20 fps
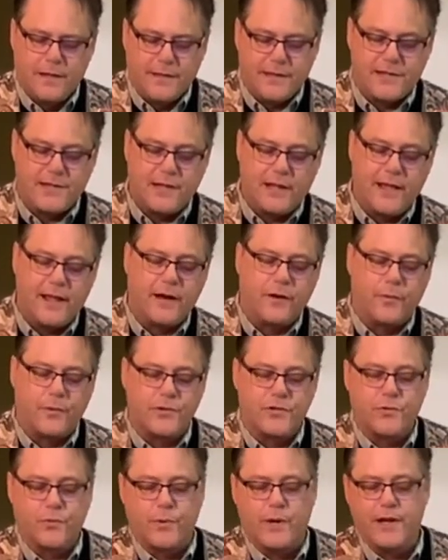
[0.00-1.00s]
This letter
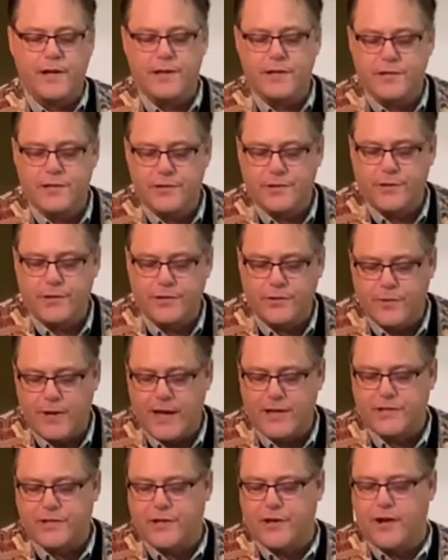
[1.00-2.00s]
was written to
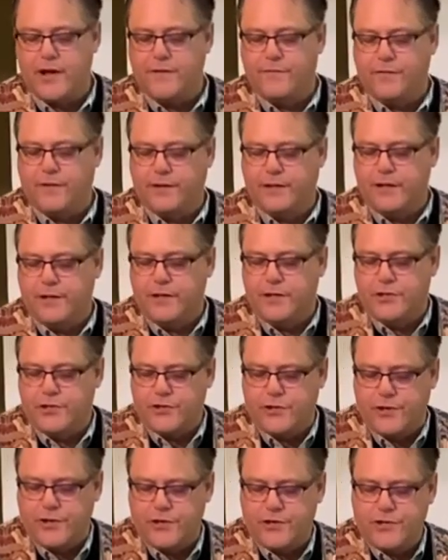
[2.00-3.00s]
address conflict in the
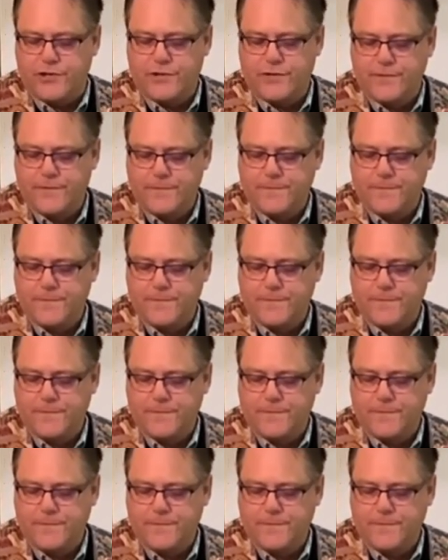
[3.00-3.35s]
church